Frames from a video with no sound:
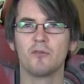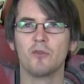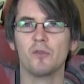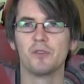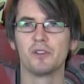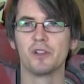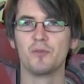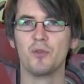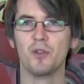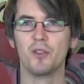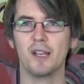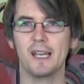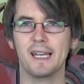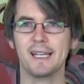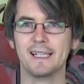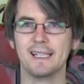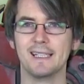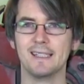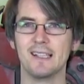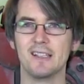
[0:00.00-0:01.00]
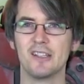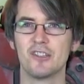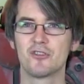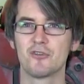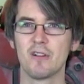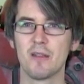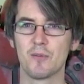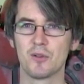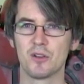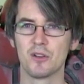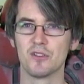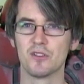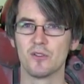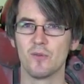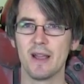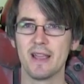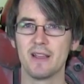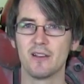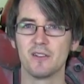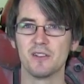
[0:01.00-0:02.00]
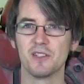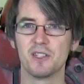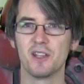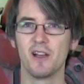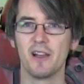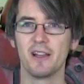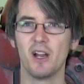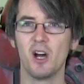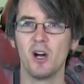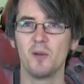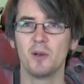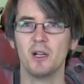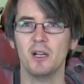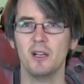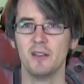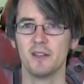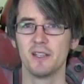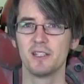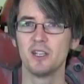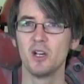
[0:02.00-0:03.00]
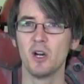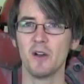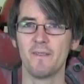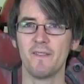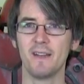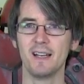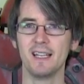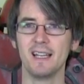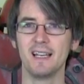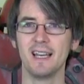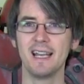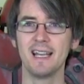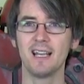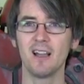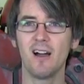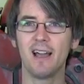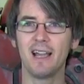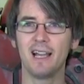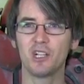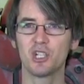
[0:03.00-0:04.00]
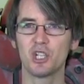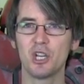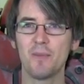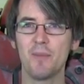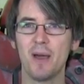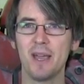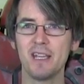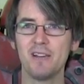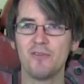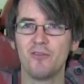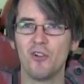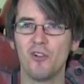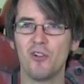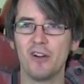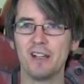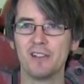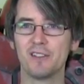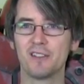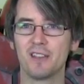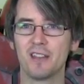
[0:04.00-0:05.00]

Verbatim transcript: I've also put the link in the description to where you can sign up. There's no affiliate link, I actually paid for it,